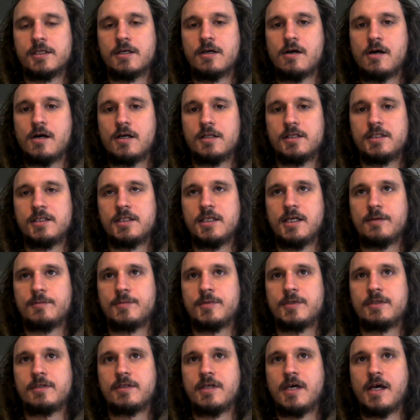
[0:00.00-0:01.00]

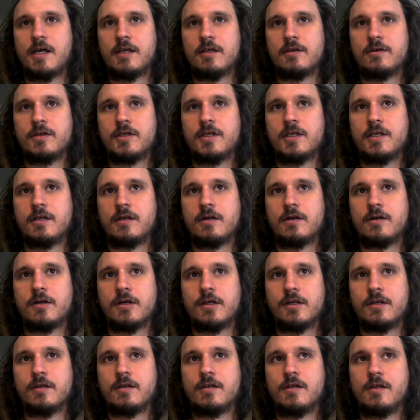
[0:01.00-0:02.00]
concepts that you hear
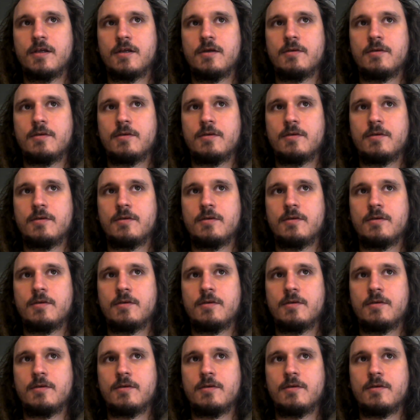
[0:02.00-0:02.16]
in